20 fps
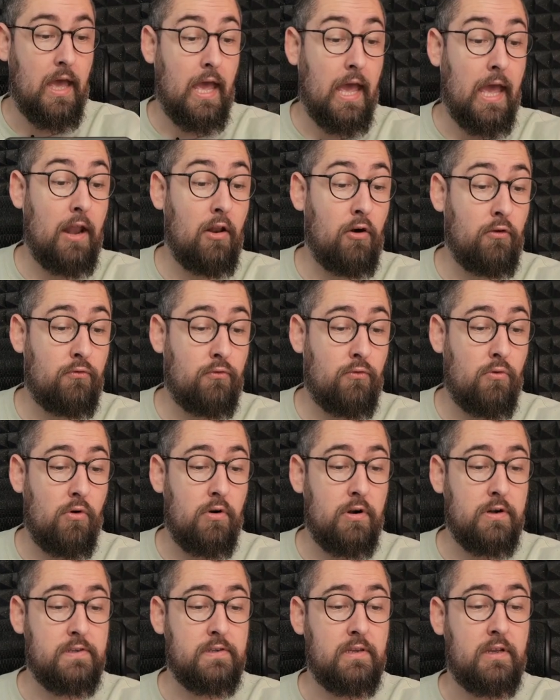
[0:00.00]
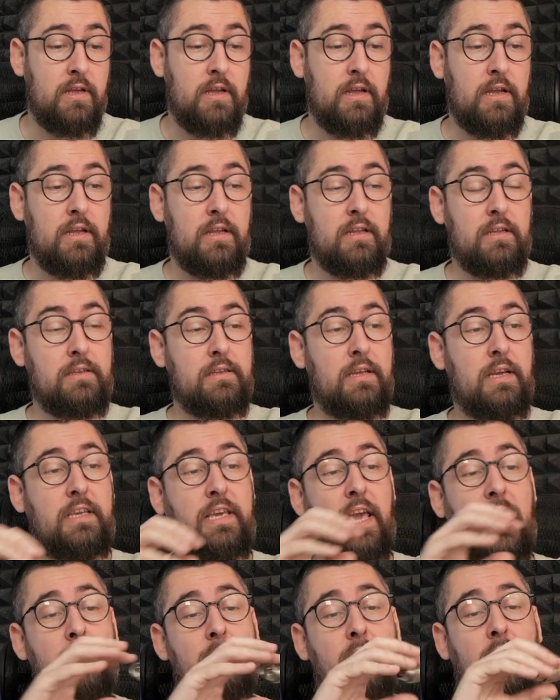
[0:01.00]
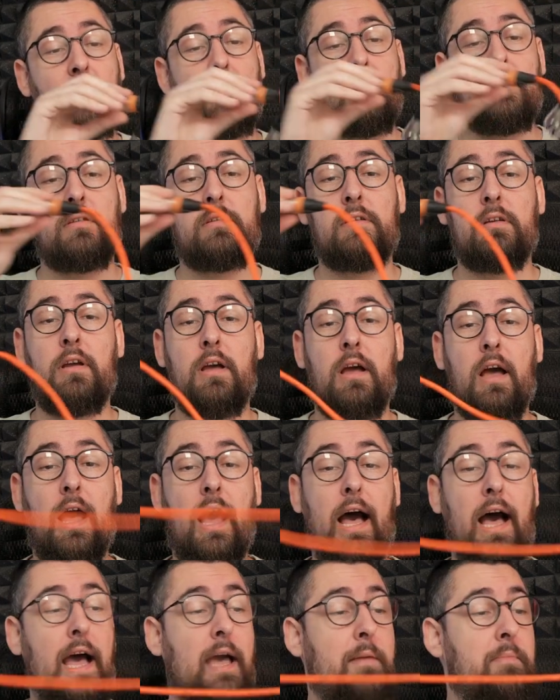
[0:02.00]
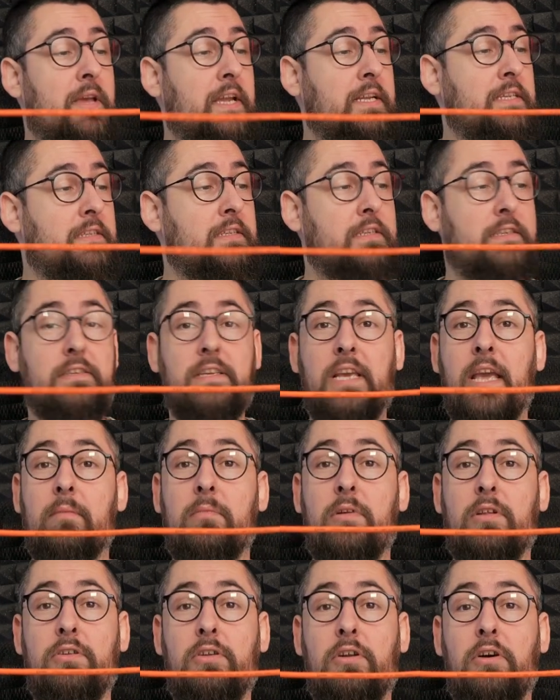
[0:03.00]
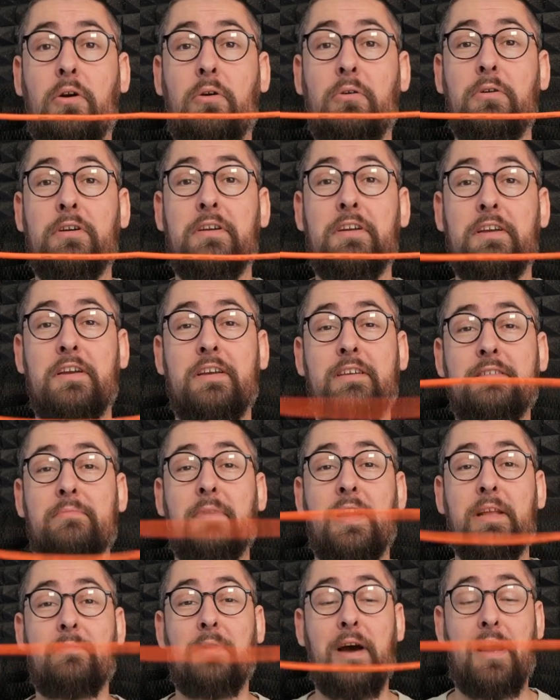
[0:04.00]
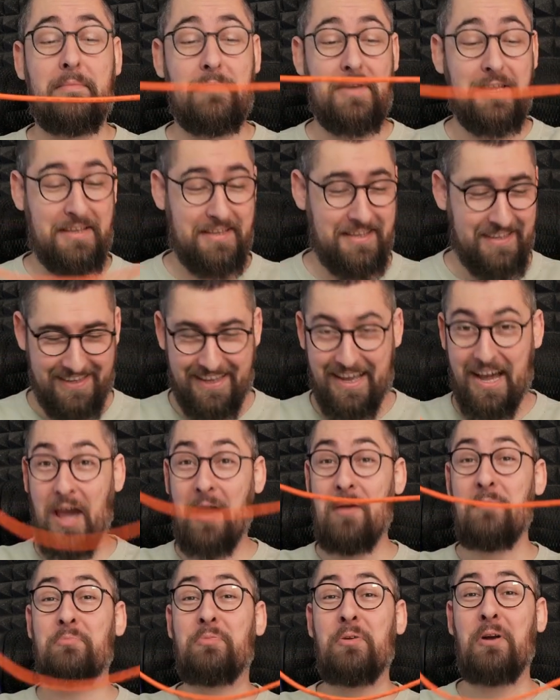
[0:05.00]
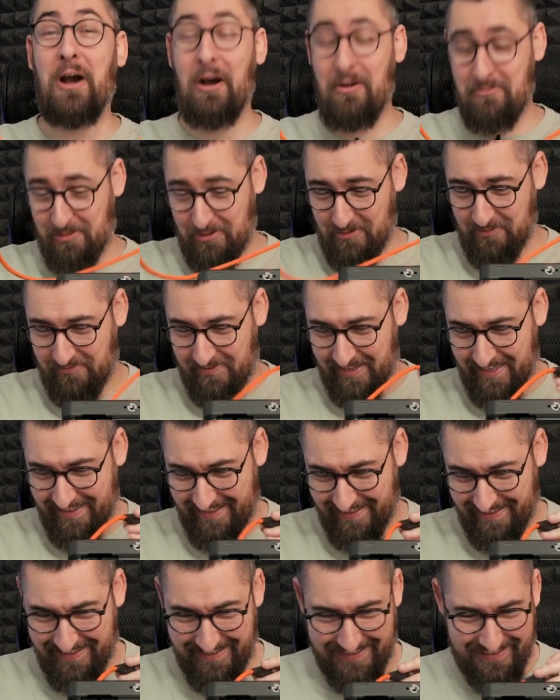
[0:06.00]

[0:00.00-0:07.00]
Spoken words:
And of course, the cable, I made this cable, you know, it's made by me. I'm proud of it.